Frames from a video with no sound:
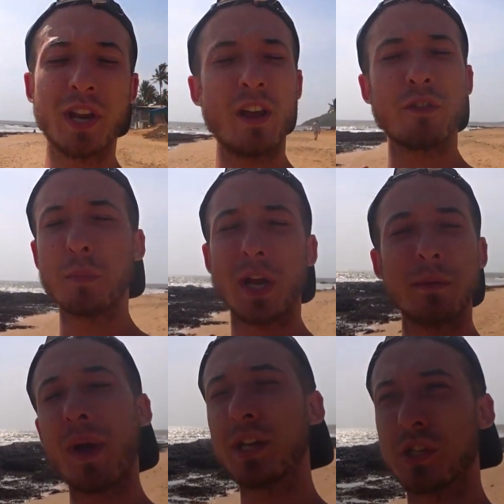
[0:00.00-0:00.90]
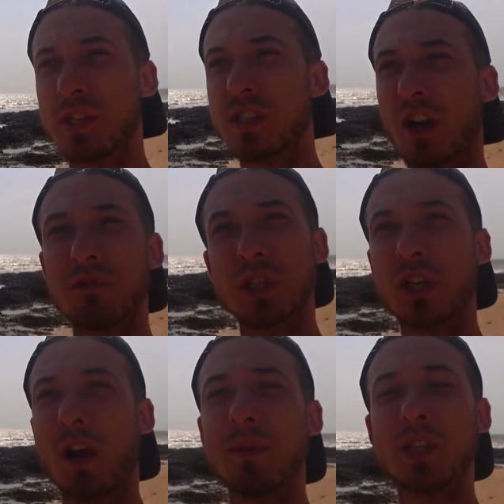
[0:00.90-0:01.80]
that everybody mentions after
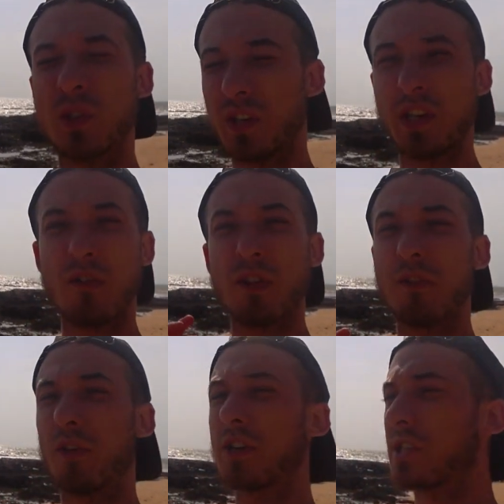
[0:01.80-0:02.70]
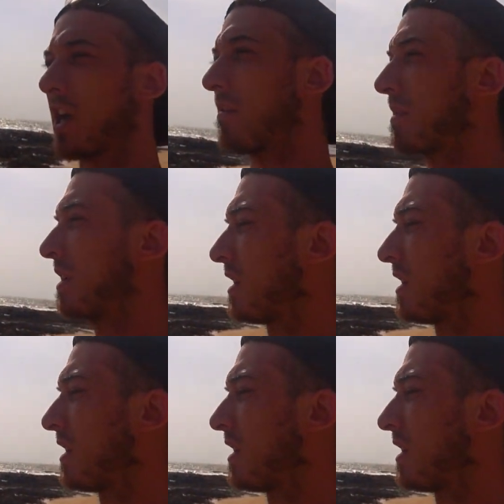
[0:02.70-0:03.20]
coming to India for the first time.